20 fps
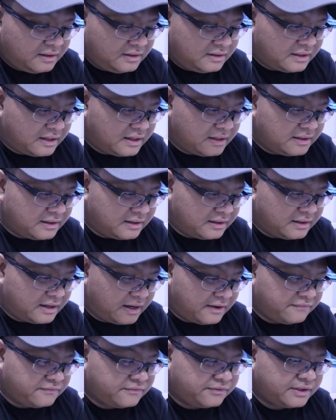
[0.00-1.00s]
Then
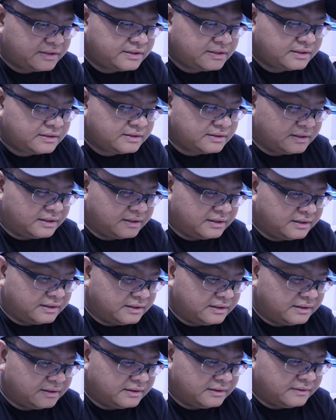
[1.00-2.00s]
I've created
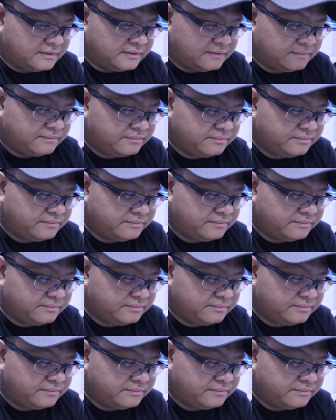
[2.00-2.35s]
the